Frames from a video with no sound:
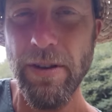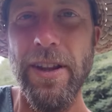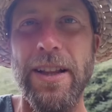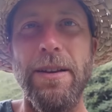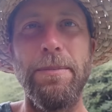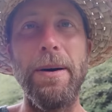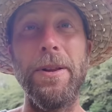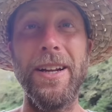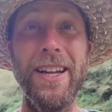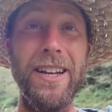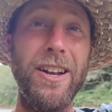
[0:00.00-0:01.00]
that the
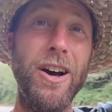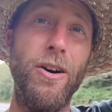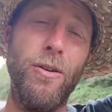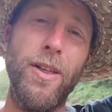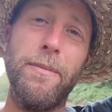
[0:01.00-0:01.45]
public didn't know.